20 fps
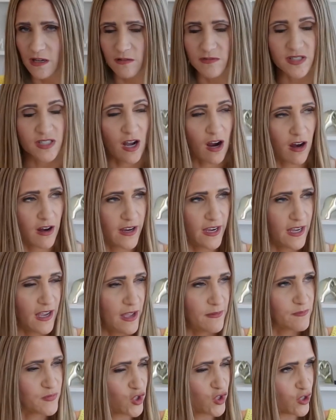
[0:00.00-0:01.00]
sorry,
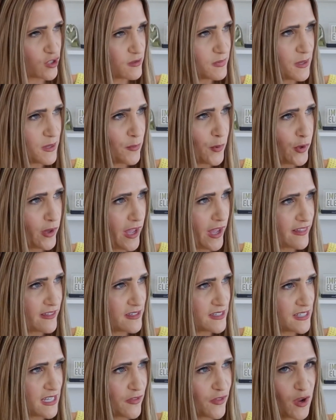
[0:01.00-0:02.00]
I'm sure some people like
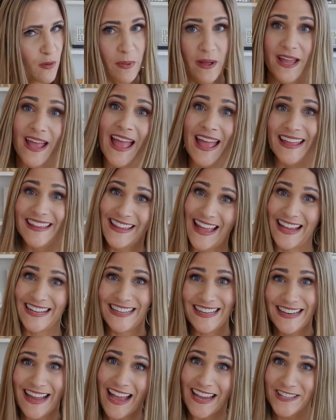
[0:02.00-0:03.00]
this out there, but
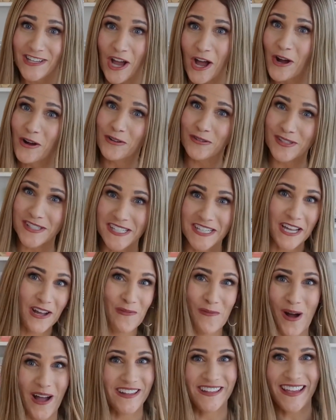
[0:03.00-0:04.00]
99 no's to
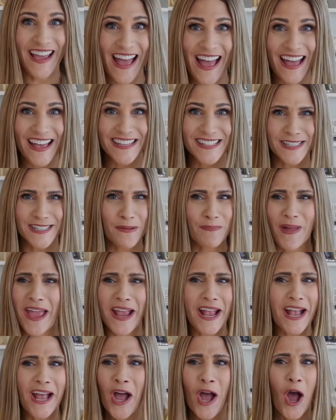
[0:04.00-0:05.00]
get one yes. I'm
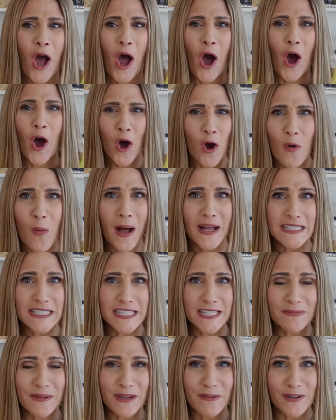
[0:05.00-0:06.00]
like, who
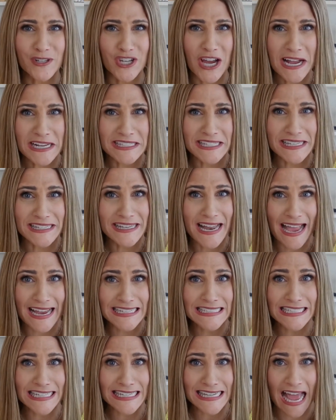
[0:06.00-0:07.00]
wants to be rejected
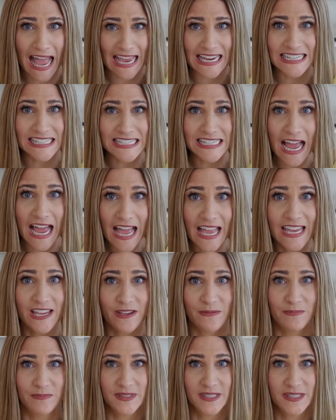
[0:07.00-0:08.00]
99
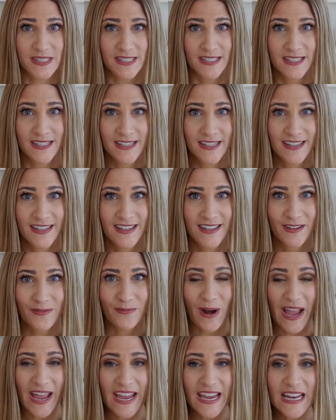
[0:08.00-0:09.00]
times?
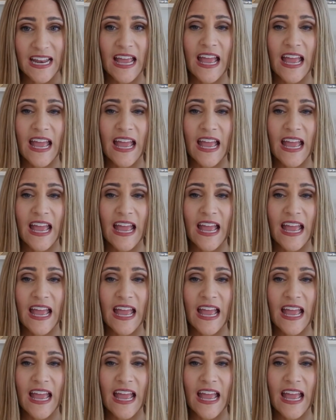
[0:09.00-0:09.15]
Right?